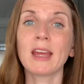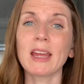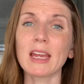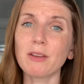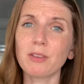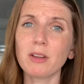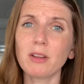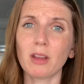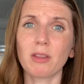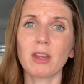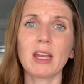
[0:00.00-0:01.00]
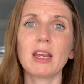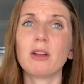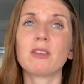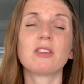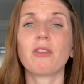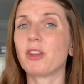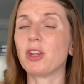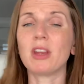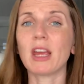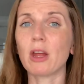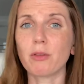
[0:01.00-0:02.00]
Even the stuff that you
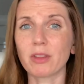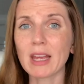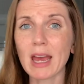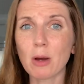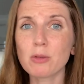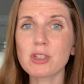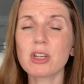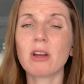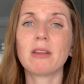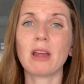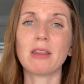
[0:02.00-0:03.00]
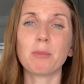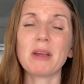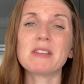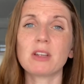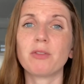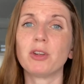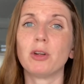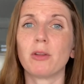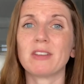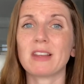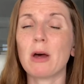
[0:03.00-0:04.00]
can get over the counter and the best stuff you
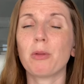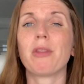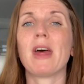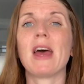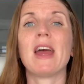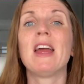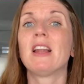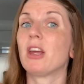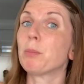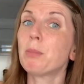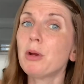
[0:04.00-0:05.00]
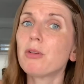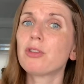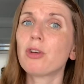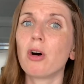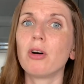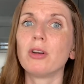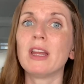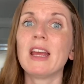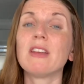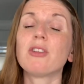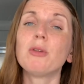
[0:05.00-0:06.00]
know that's out there, like Piriton,
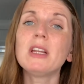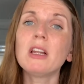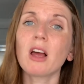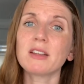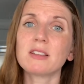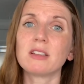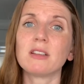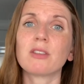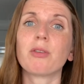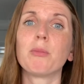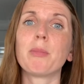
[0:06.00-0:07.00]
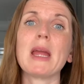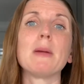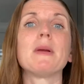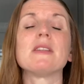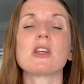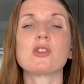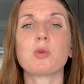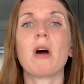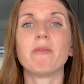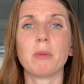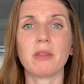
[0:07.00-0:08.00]
is only licensed from babies
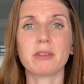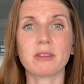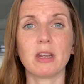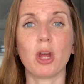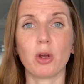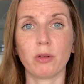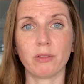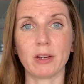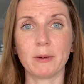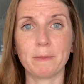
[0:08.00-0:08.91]
12 months and over.